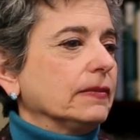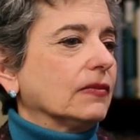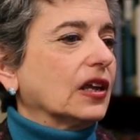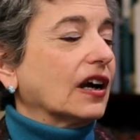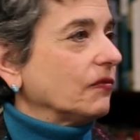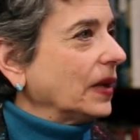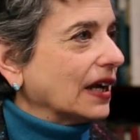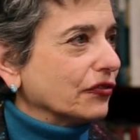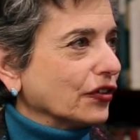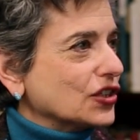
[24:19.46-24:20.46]
There have been
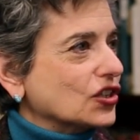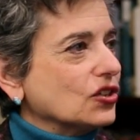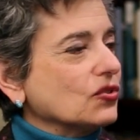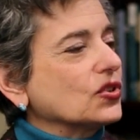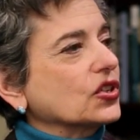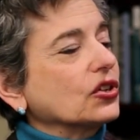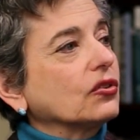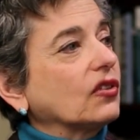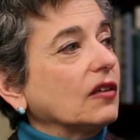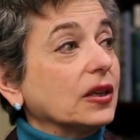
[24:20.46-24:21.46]
efforts to do
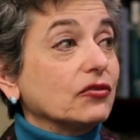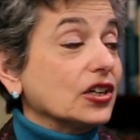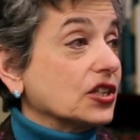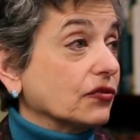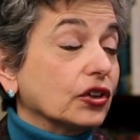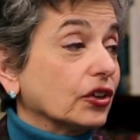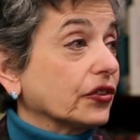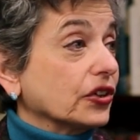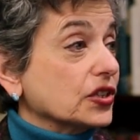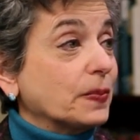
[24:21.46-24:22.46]
so. They've been very
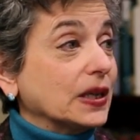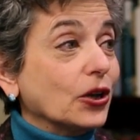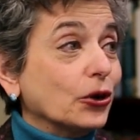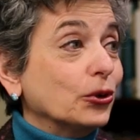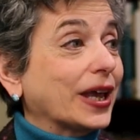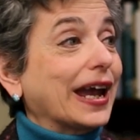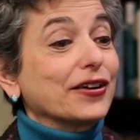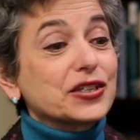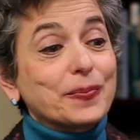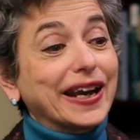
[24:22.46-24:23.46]
difficult. There's been no
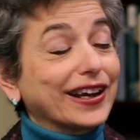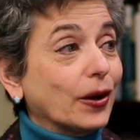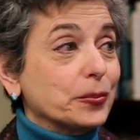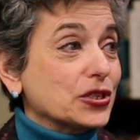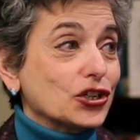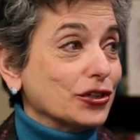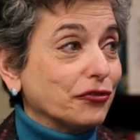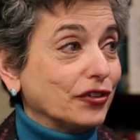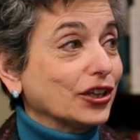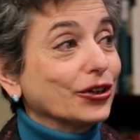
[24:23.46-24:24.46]
charismatic opposition
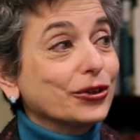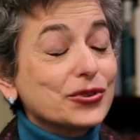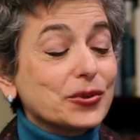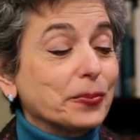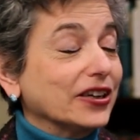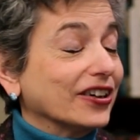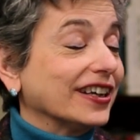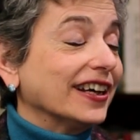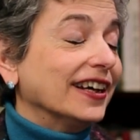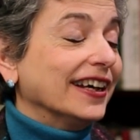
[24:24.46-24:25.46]
figure who's
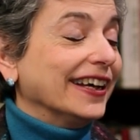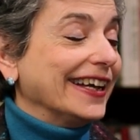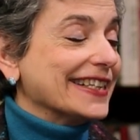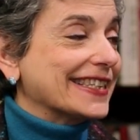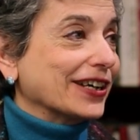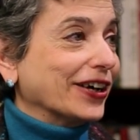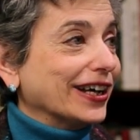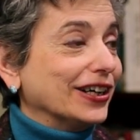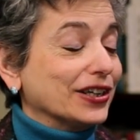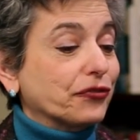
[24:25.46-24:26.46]
appeared in
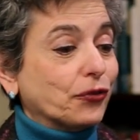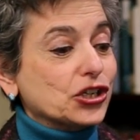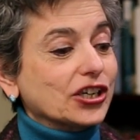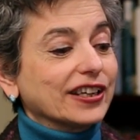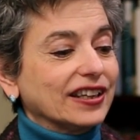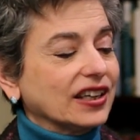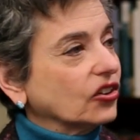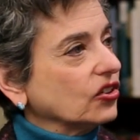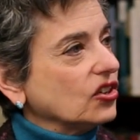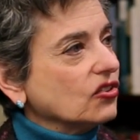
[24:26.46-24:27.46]
Syria, unfortunately,
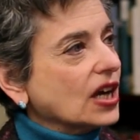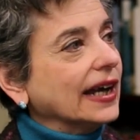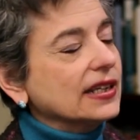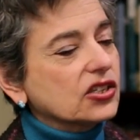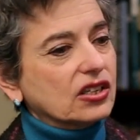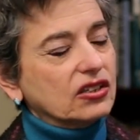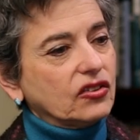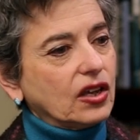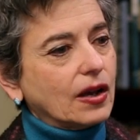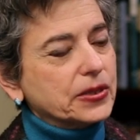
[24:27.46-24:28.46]
that could unite
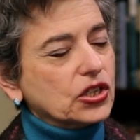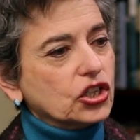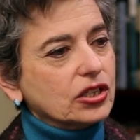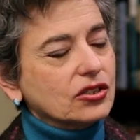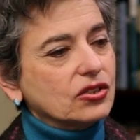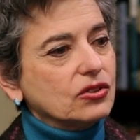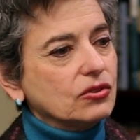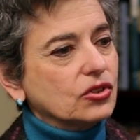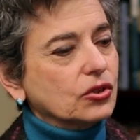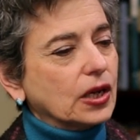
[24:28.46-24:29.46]
the opposition
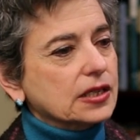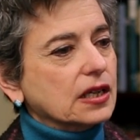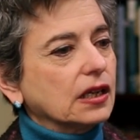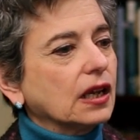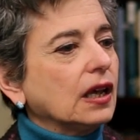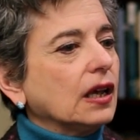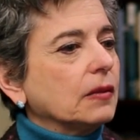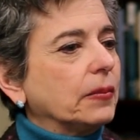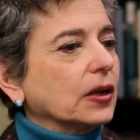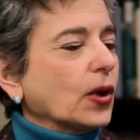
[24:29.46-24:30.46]
to Assad.
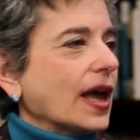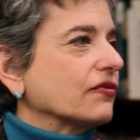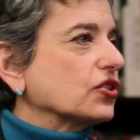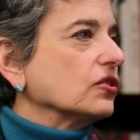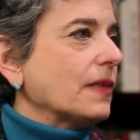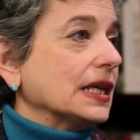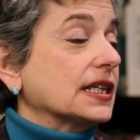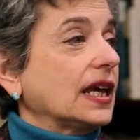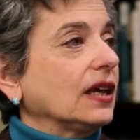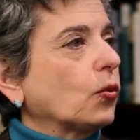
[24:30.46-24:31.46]
But we have to
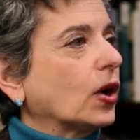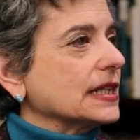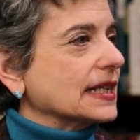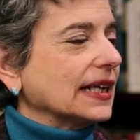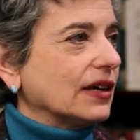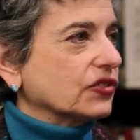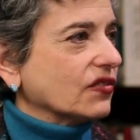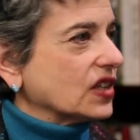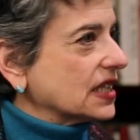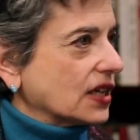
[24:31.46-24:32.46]
maintain what is left
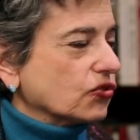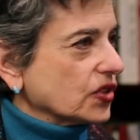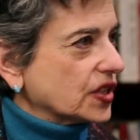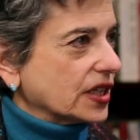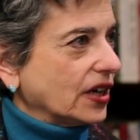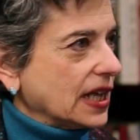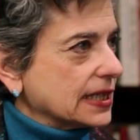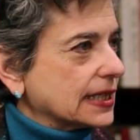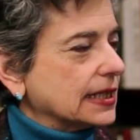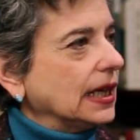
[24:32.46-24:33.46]
of the central
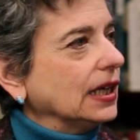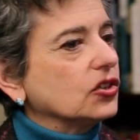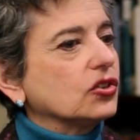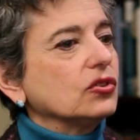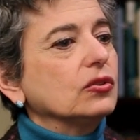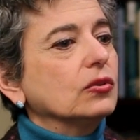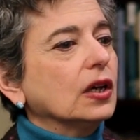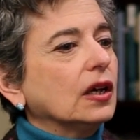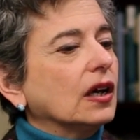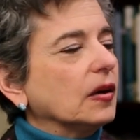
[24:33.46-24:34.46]
Syrian state. To
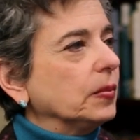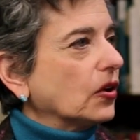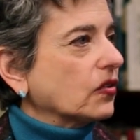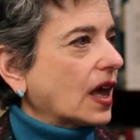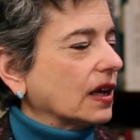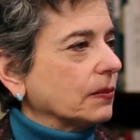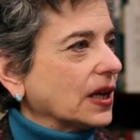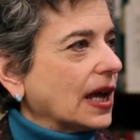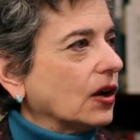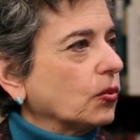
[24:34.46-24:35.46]
blow that up
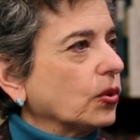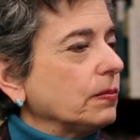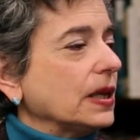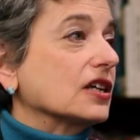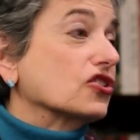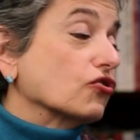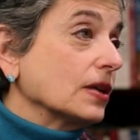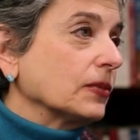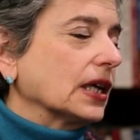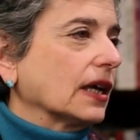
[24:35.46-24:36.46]
now would be
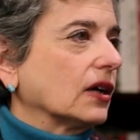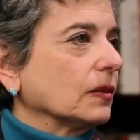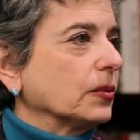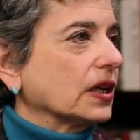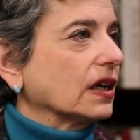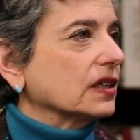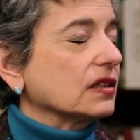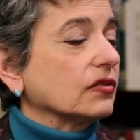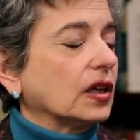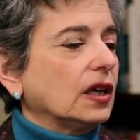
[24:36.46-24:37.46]
extremely counterproductive.